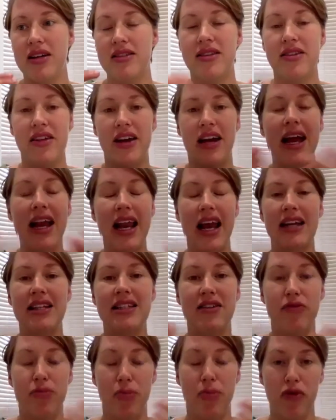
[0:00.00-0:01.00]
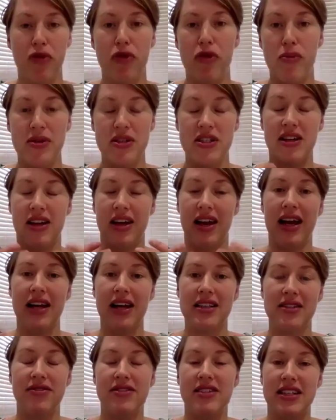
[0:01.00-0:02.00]
the collective performance, the
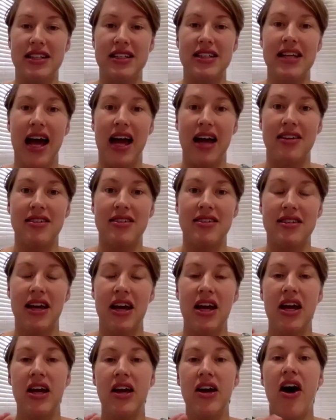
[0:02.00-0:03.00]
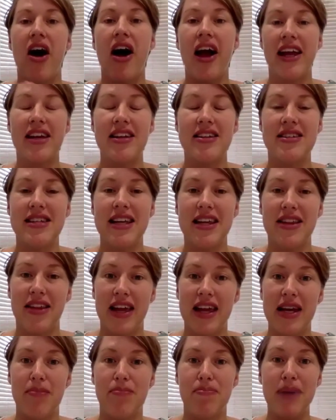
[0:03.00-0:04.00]
collective success. I can see that
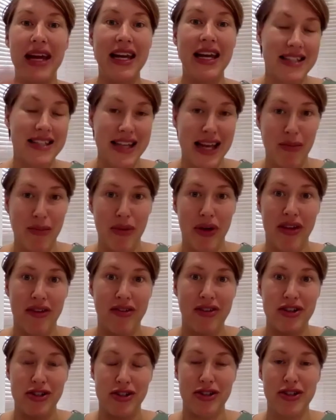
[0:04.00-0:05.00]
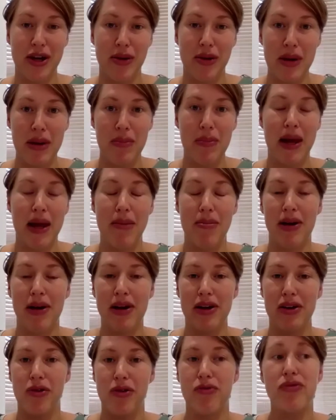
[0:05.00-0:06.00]
in a big team, and there are just so many people,
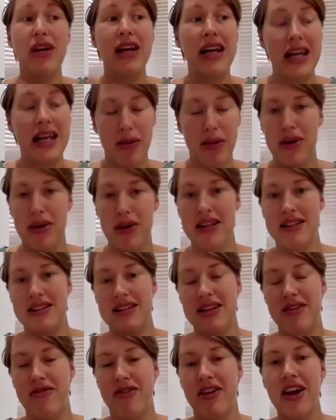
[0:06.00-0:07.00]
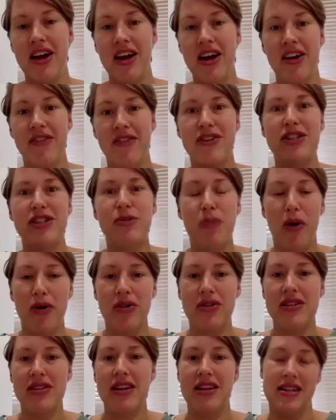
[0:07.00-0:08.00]
and you're really competitive for
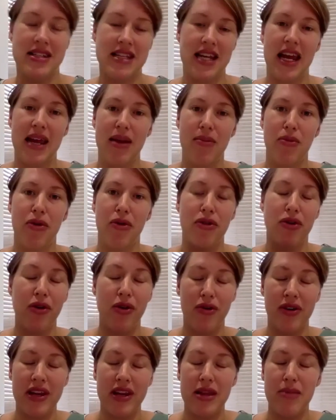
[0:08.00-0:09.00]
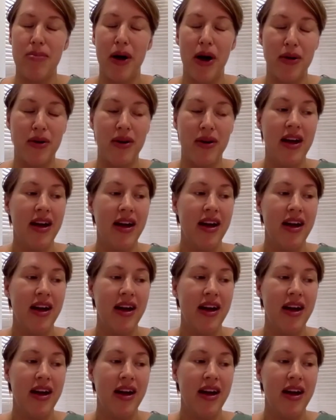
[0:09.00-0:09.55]
spots in the team or in the boat,